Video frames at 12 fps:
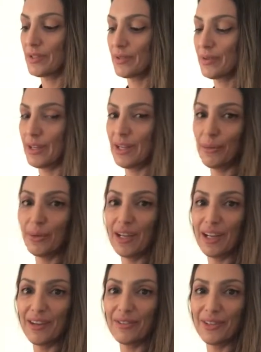So here we
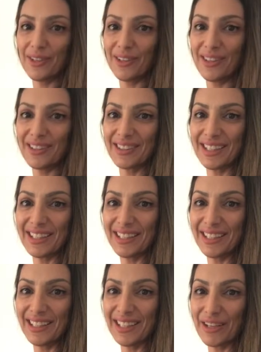have her,
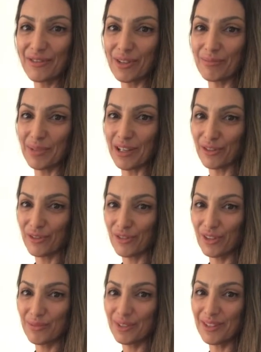Delina from
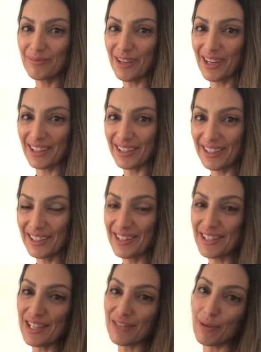Parfums de Marly.
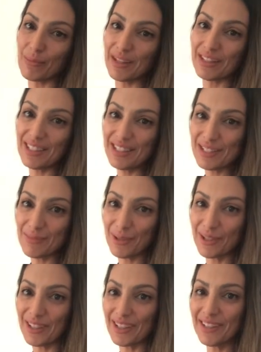This is from the niche
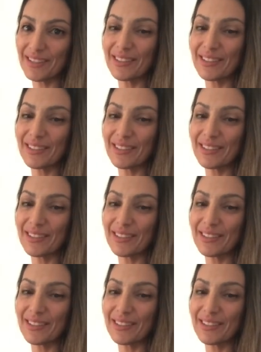market.